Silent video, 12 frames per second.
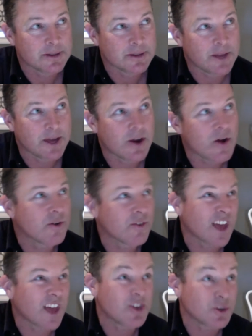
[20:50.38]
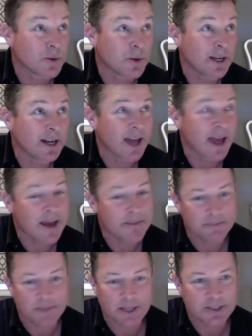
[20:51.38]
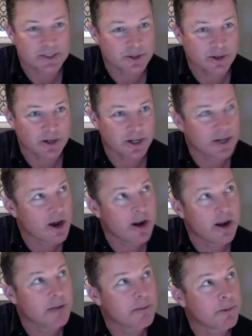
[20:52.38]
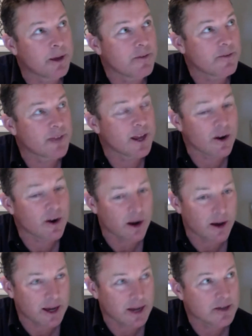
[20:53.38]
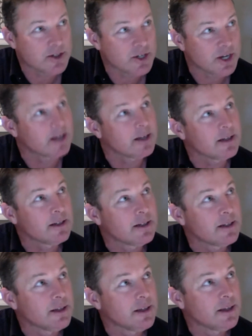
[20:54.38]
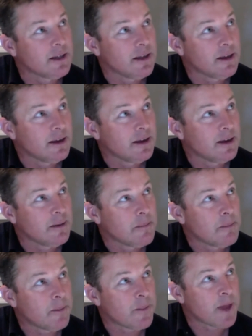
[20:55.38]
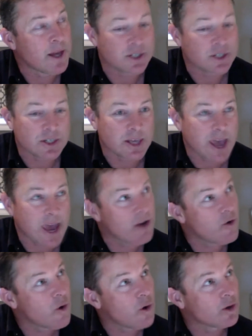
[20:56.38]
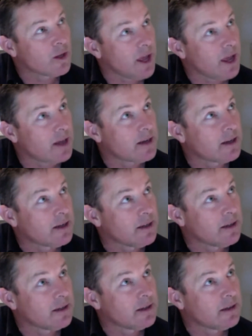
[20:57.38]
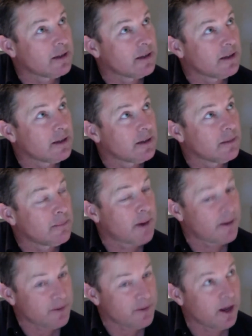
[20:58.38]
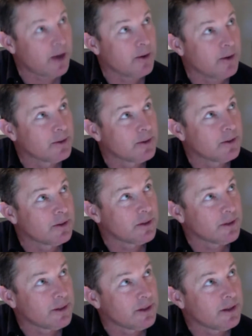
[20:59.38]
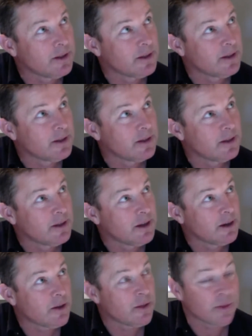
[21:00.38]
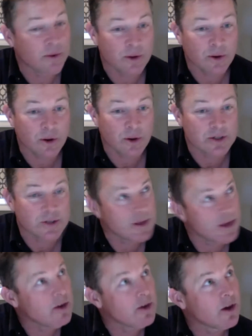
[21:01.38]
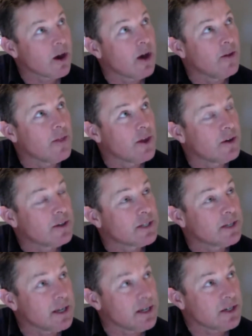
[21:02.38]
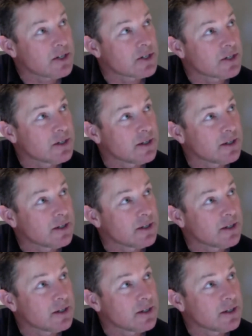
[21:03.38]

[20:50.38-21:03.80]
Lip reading: They do eat lamb. They certainly don't eat beef. They don't like chicken. But they just cannot get buffalo. And I thought, gosh, there you go. There is a niche.